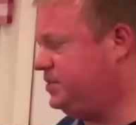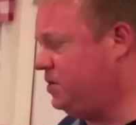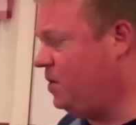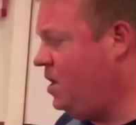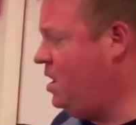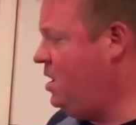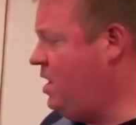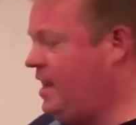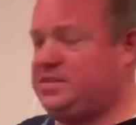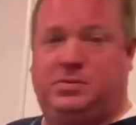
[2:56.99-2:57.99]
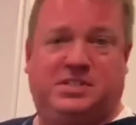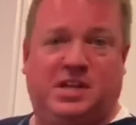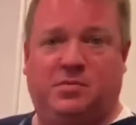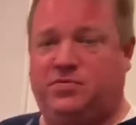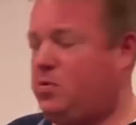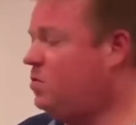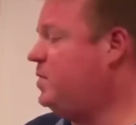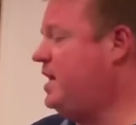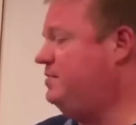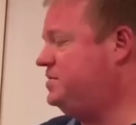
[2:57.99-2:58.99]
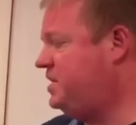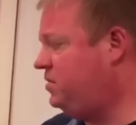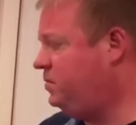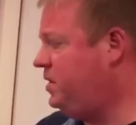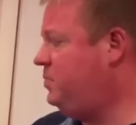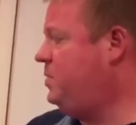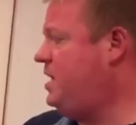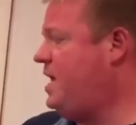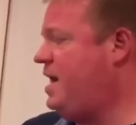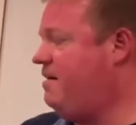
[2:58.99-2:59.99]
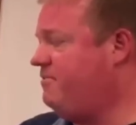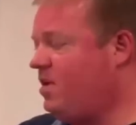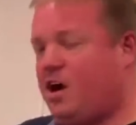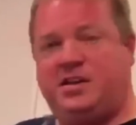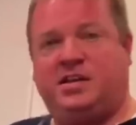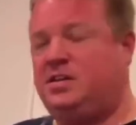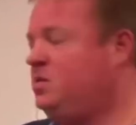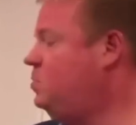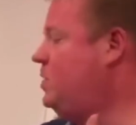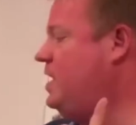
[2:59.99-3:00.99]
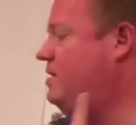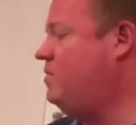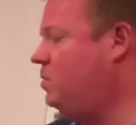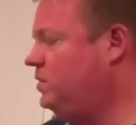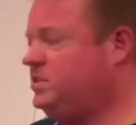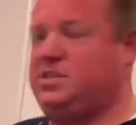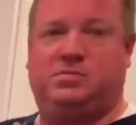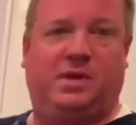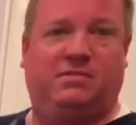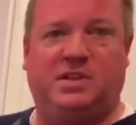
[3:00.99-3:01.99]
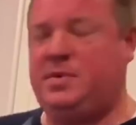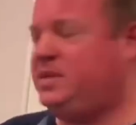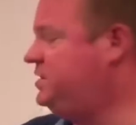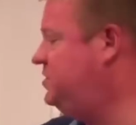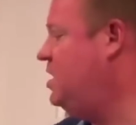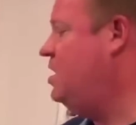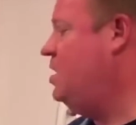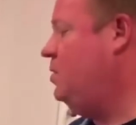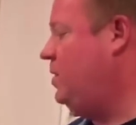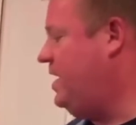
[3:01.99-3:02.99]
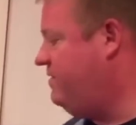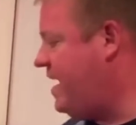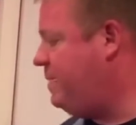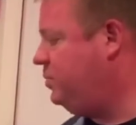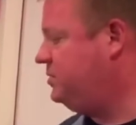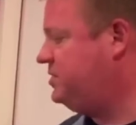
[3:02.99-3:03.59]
So as we said before, we have celery, we have onion, we have oranges, we have lemons, we have apples,